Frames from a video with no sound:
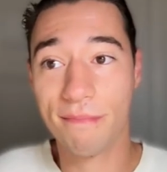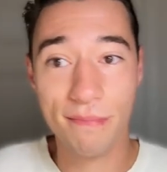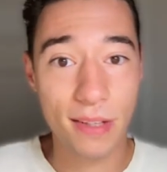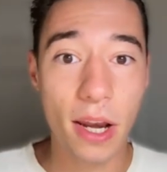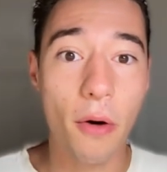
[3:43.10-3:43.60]

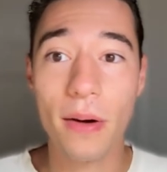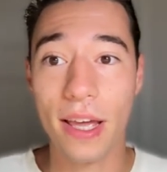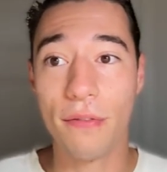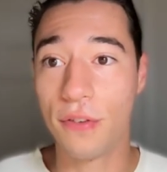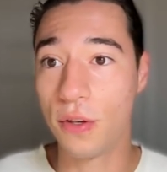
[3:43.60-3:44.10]
you know,
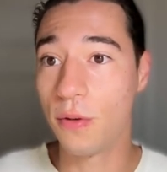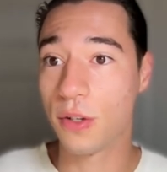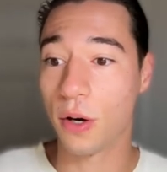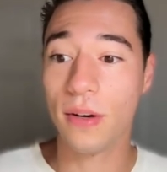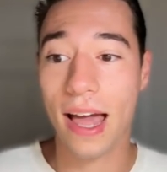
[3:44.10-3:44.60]
if you
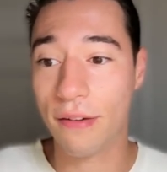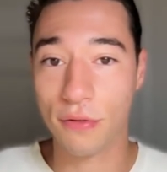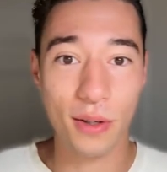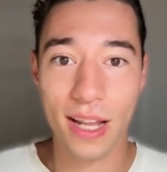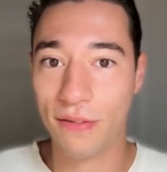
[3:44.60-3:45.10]
don't have
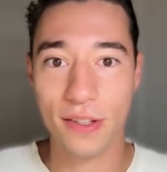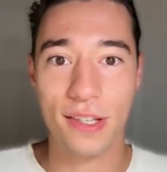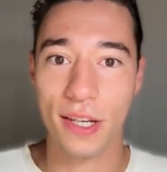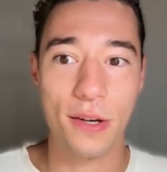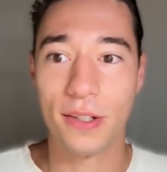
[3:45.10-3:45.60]
row level
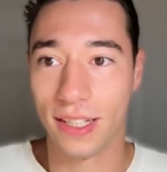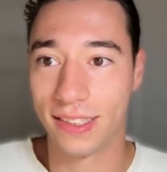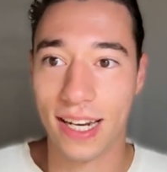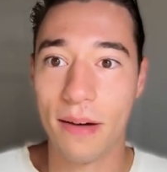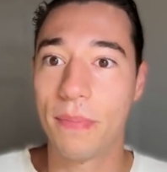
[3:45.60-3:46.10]
security
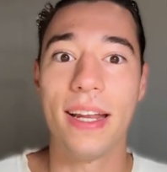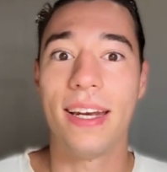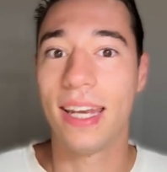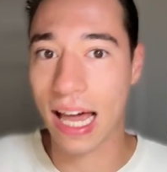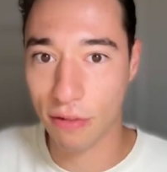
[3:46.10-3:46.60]
set up in
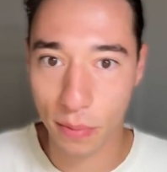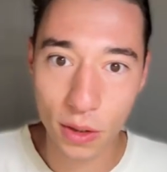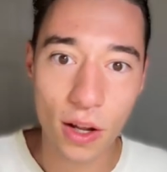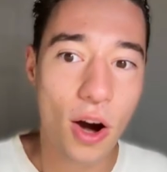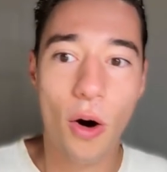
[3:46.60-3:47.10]

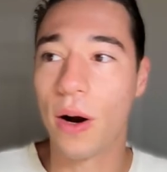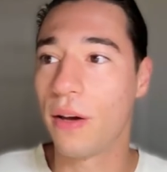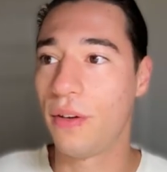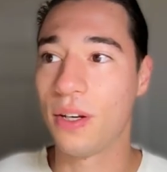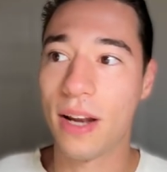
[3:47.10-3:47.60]
Lovable, or if
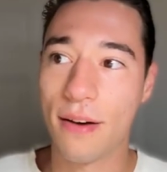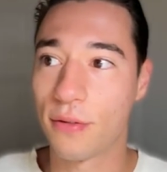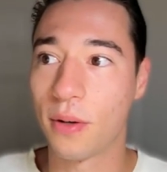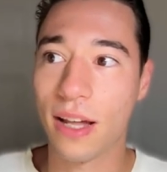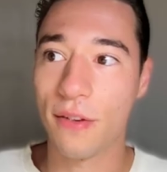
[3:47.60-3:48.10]
you don't have row
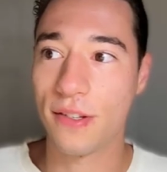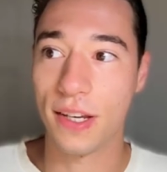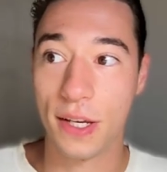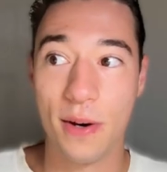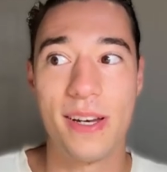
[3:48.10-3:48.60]
level
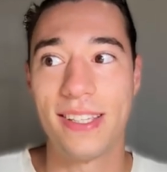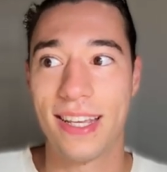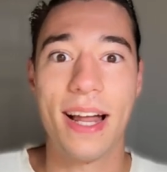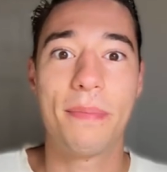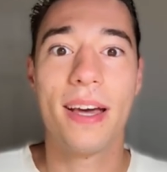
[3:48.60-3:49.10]
security set
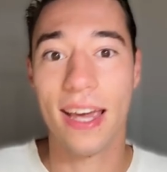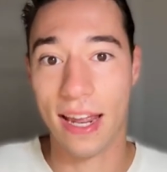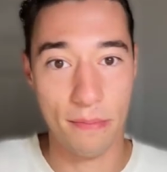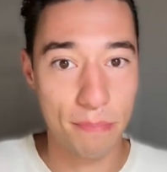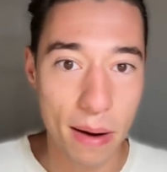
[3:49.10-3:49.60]
up
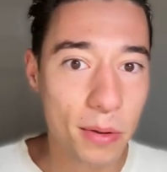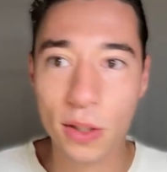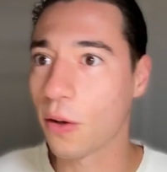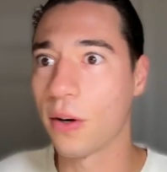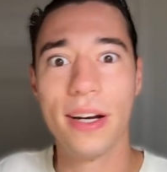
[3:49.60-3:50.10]
in Bubble
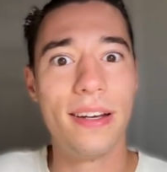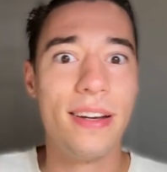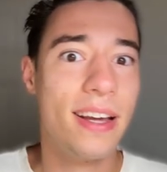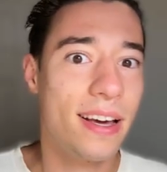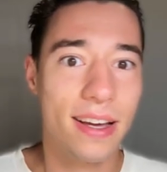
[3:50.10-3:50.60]
or in
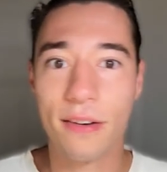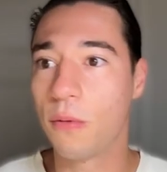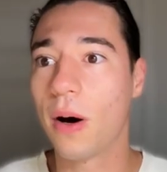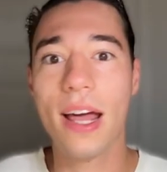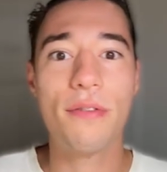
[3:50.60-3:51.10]

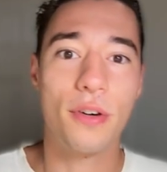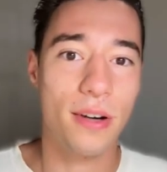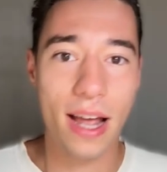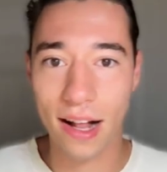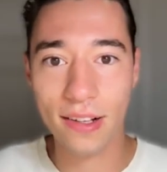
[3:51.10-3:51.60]
whatever
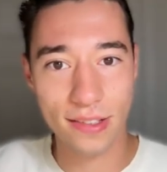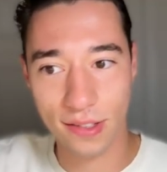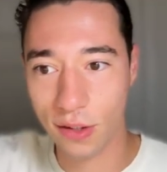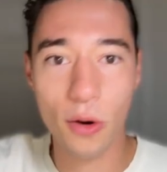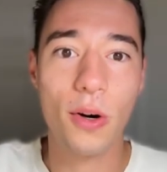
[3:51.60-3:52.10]
else
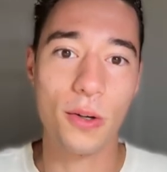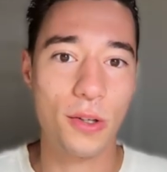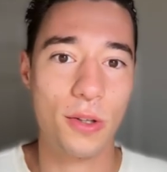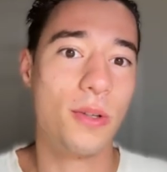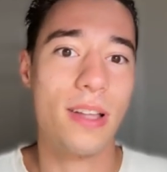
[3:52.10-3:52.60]
no code
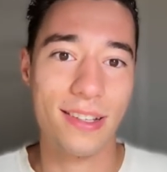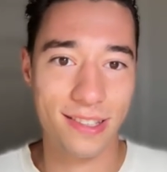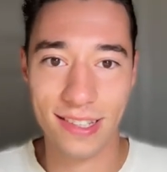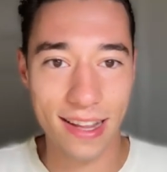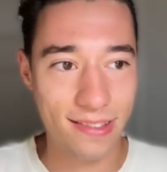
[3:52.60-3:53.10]
tool that
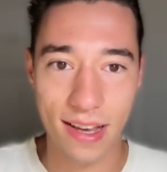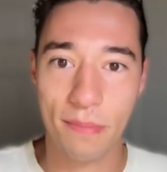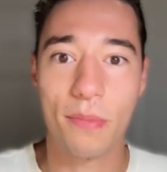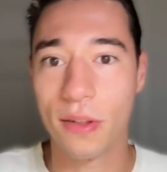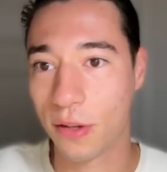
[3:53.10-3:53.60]
sets up
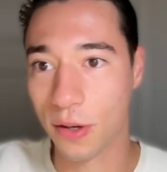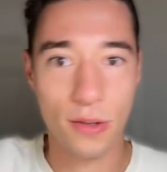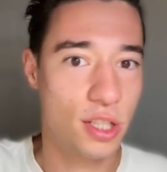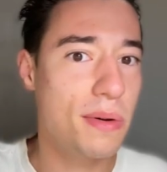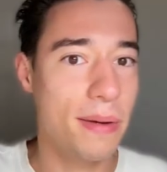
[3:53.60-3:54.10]
with your
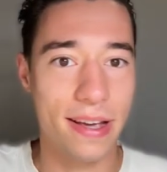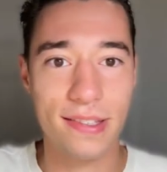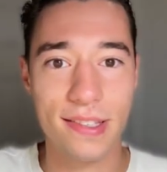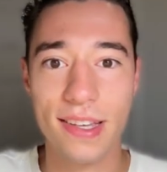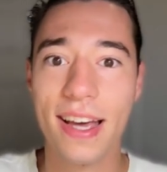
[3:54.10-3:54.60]

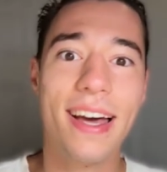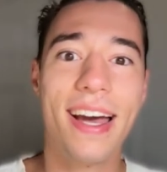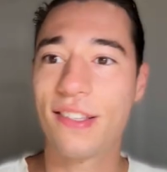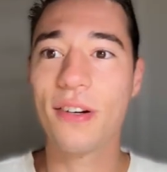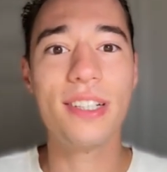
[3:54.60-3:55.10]
Supabase,
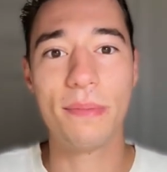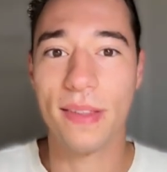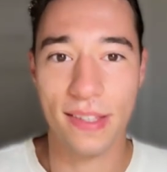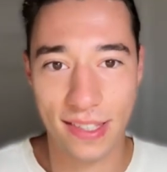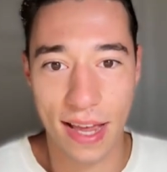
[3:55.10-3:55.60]
it's going to be the
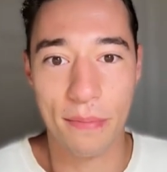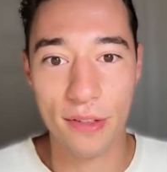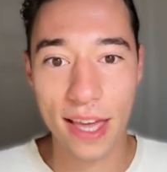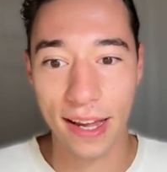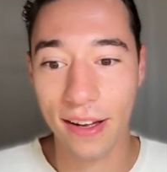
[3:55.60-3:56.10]
same
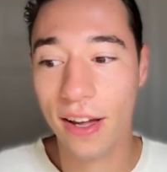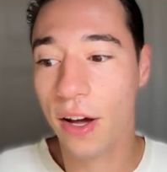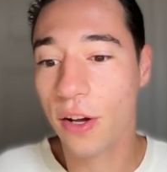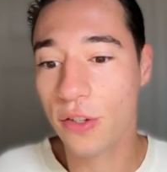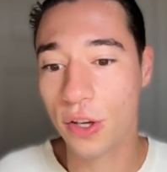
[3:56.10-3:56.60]
thing.
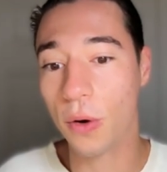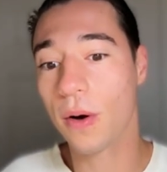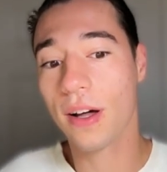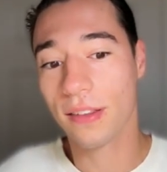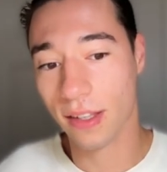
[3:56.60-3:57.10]
So,
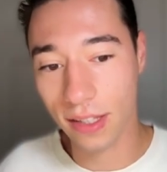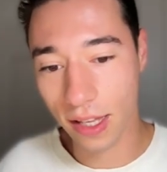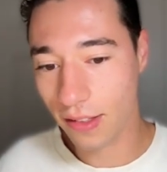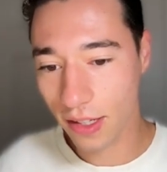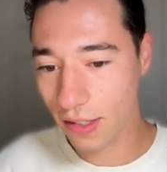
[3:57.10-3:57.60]
the,
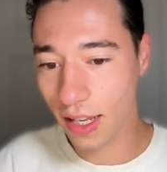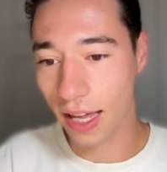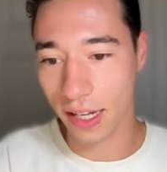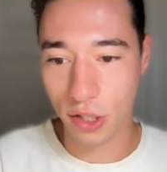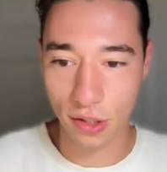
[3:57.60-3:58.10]
you see, like
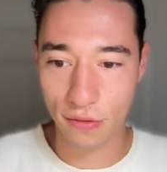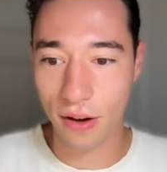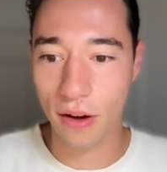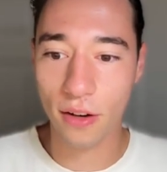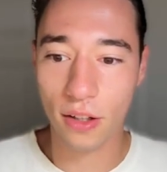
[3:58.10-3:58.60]
it just
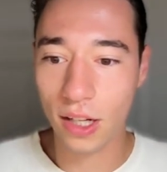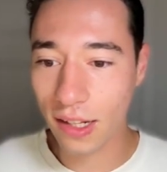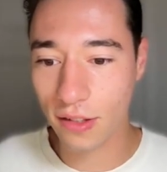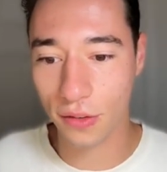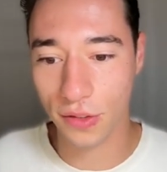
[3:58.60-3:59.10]
found
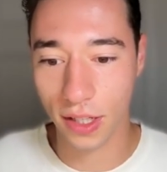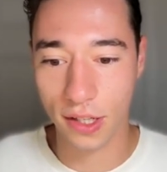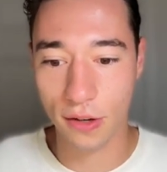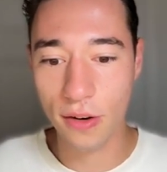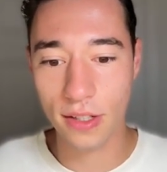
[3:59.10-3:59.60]
lots of
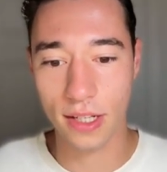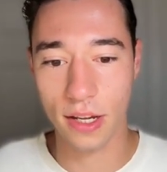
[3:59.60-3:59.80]
security